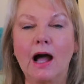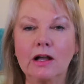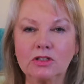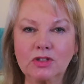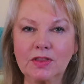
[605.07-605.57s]
I
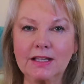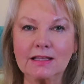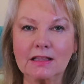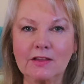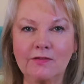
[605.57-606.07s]
also
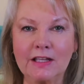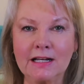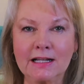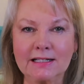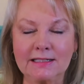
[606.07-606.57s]
think that the
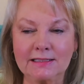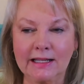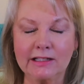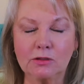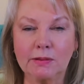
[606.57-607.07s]
V-neck is
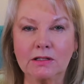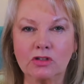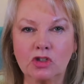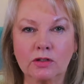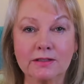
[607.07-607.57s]
nice
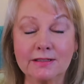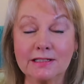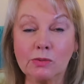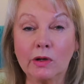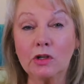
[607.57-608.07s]
because you can
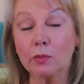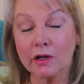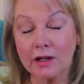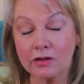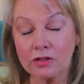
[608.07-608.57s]
see what you're
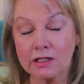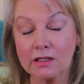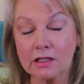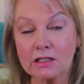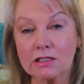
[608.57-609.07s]
wearing
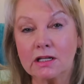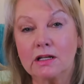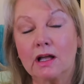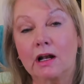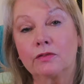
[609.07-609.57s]
underneath it.
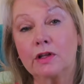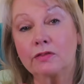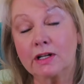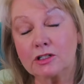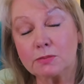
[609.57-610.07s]
And if you
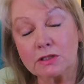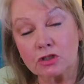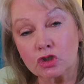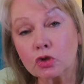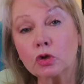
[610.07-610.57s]
have a nice piece
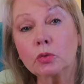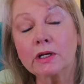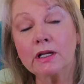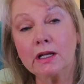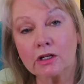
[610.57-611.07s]
of
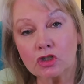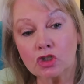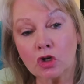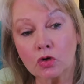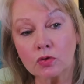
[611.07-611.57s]
jewelry, it
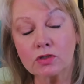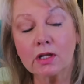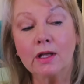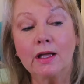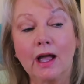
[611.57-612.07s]
shows.
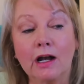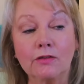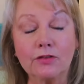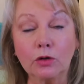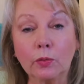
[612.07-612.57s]
And
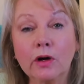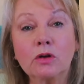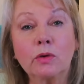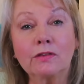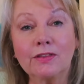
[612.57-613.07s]
if you're
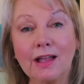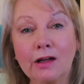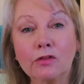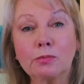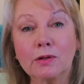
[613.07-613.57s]
wearing one of the
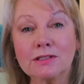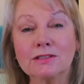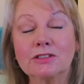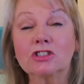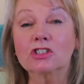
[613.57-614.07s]

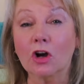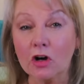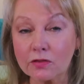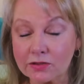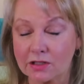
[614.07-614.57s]
ever-present
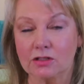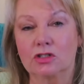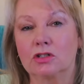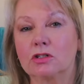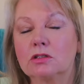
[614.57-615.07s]
scarves
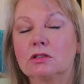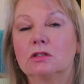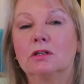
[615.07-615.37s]
this year,